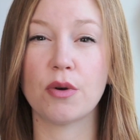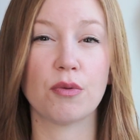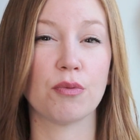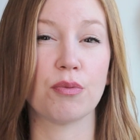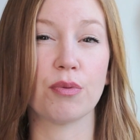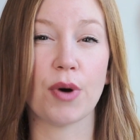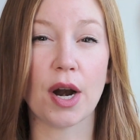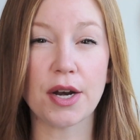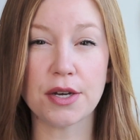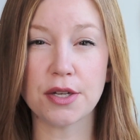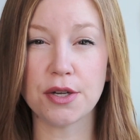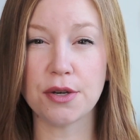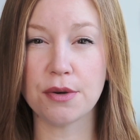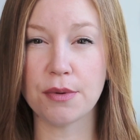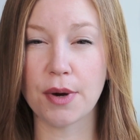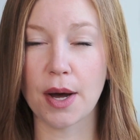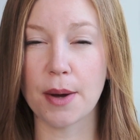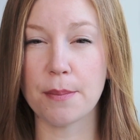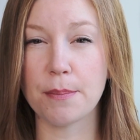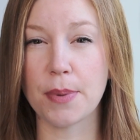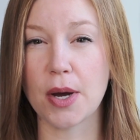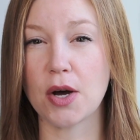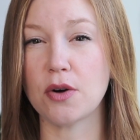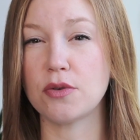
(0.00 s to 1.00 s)
will run you
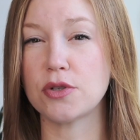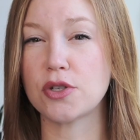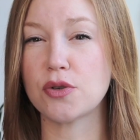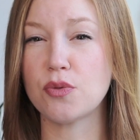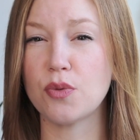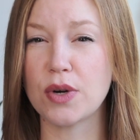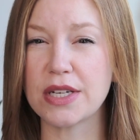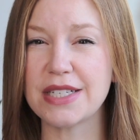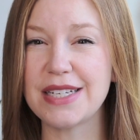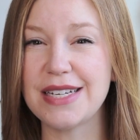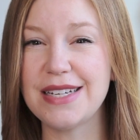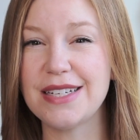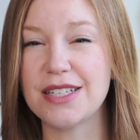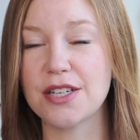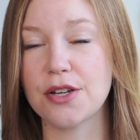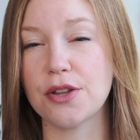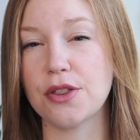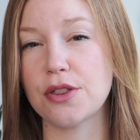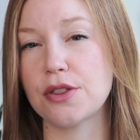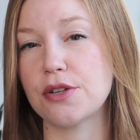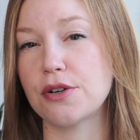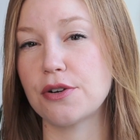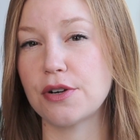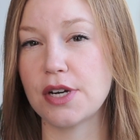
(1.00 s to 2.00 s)
about $20 to
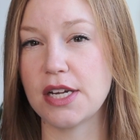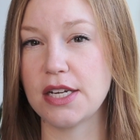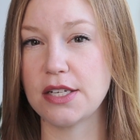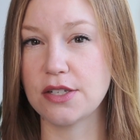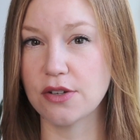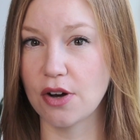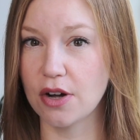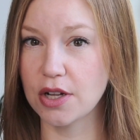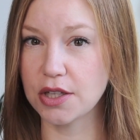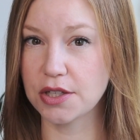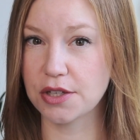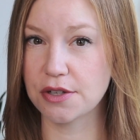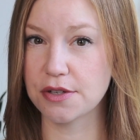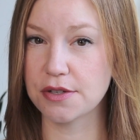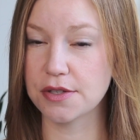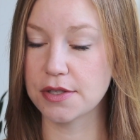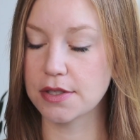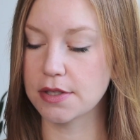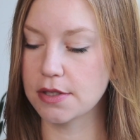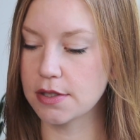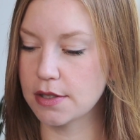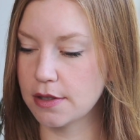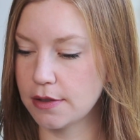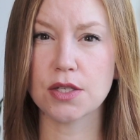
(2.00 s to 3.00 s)
$30.
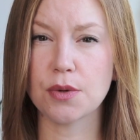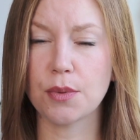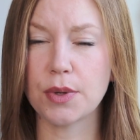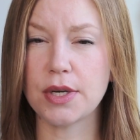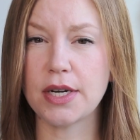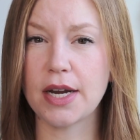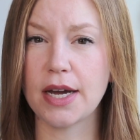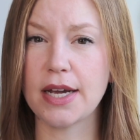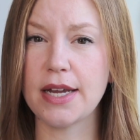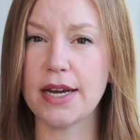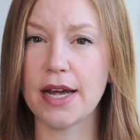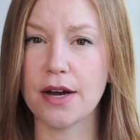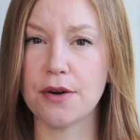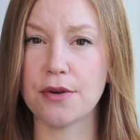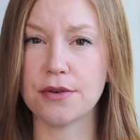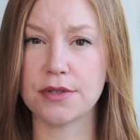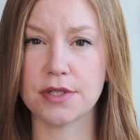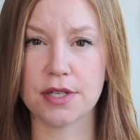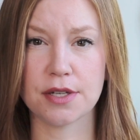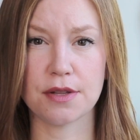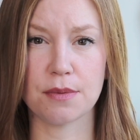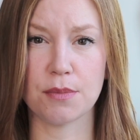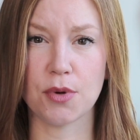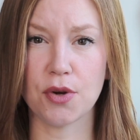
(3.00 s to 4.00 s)
So a night
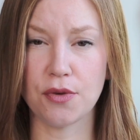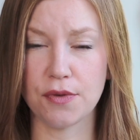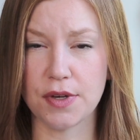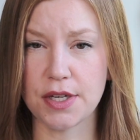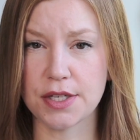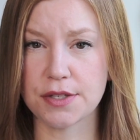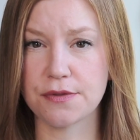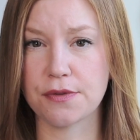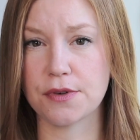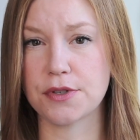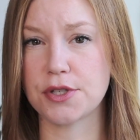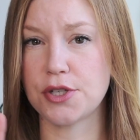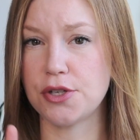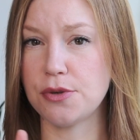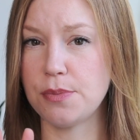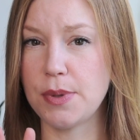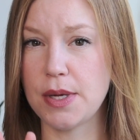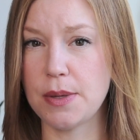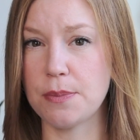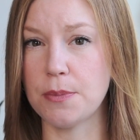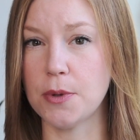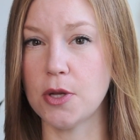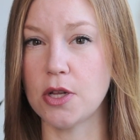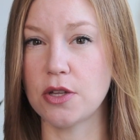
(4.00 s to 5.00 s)
out to the movies for 2
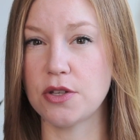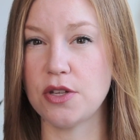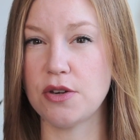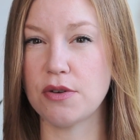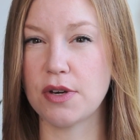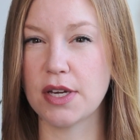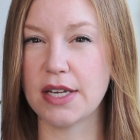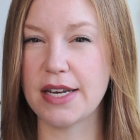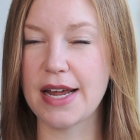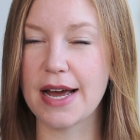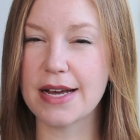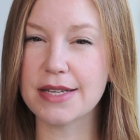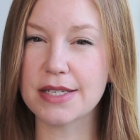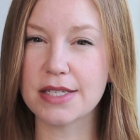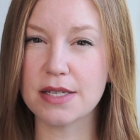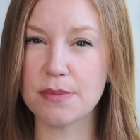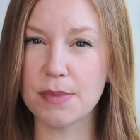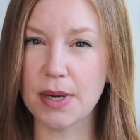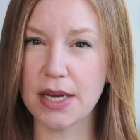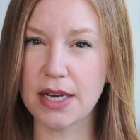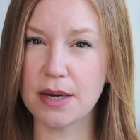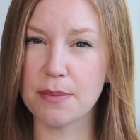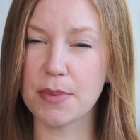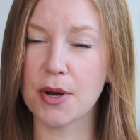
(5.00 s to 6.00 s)
people, you can
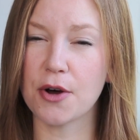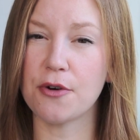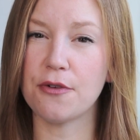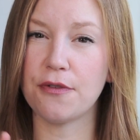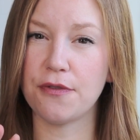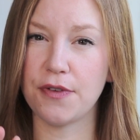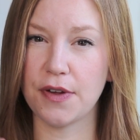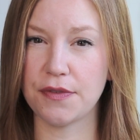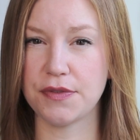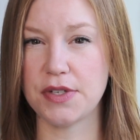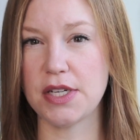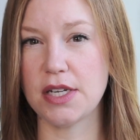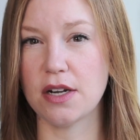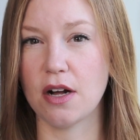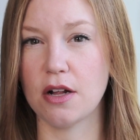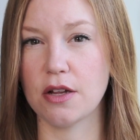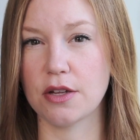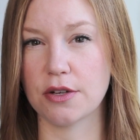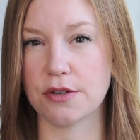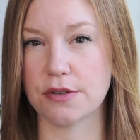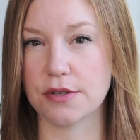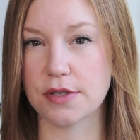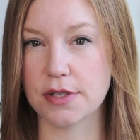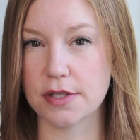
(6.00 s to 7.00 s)
estimate about $50.
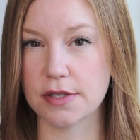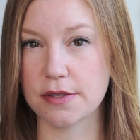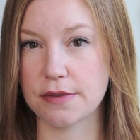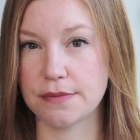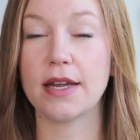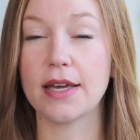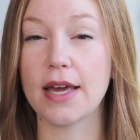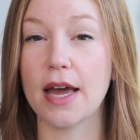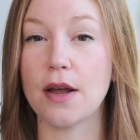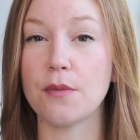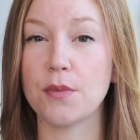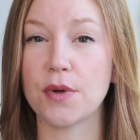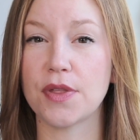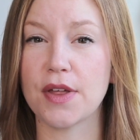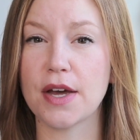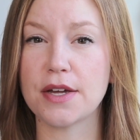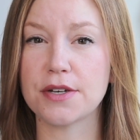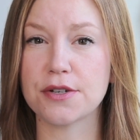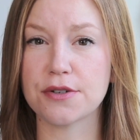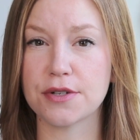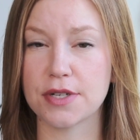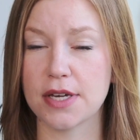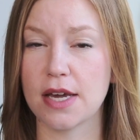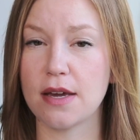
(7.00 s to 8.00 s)
And again, with
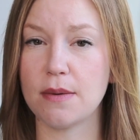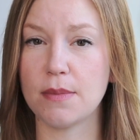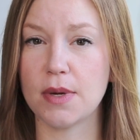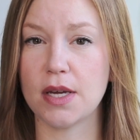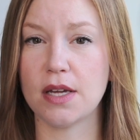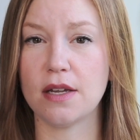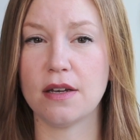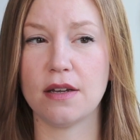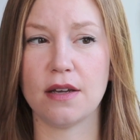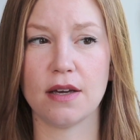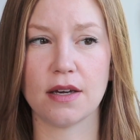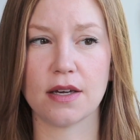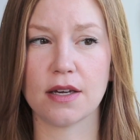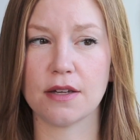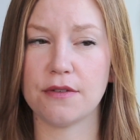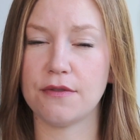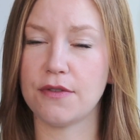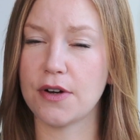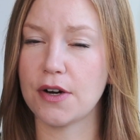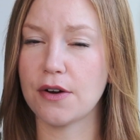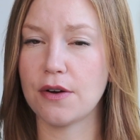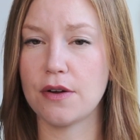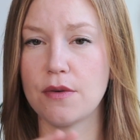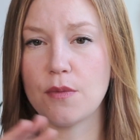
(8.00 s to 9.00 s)
entertainment, it can
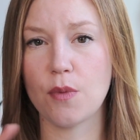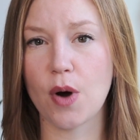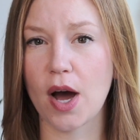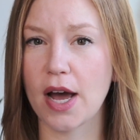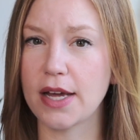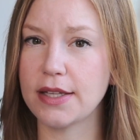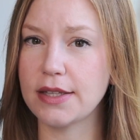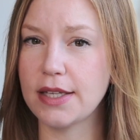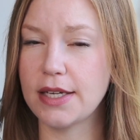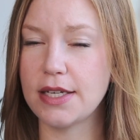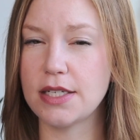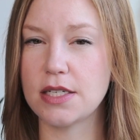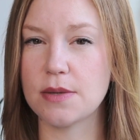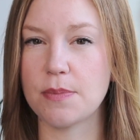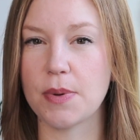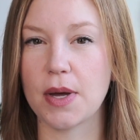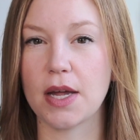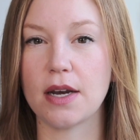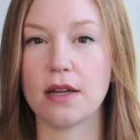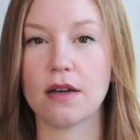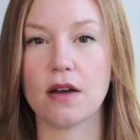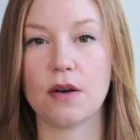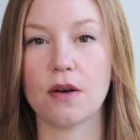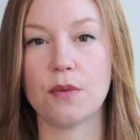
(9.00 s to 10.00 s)
vary widely
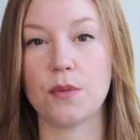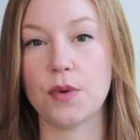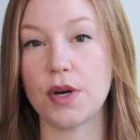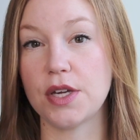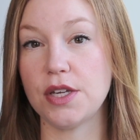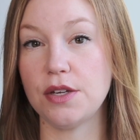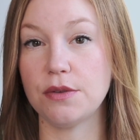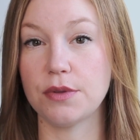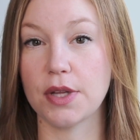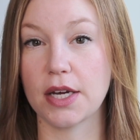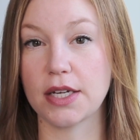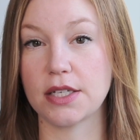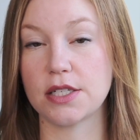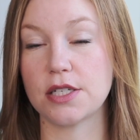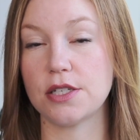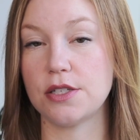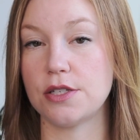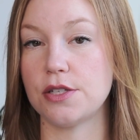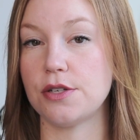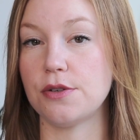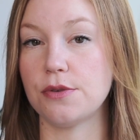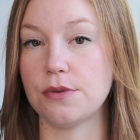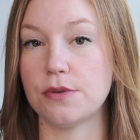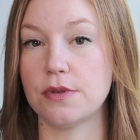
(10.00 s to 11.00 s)
depending on what you like to
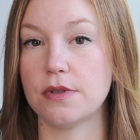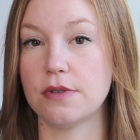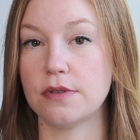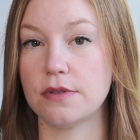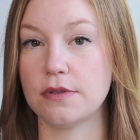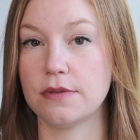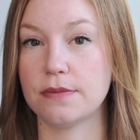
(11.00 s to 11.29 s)
do.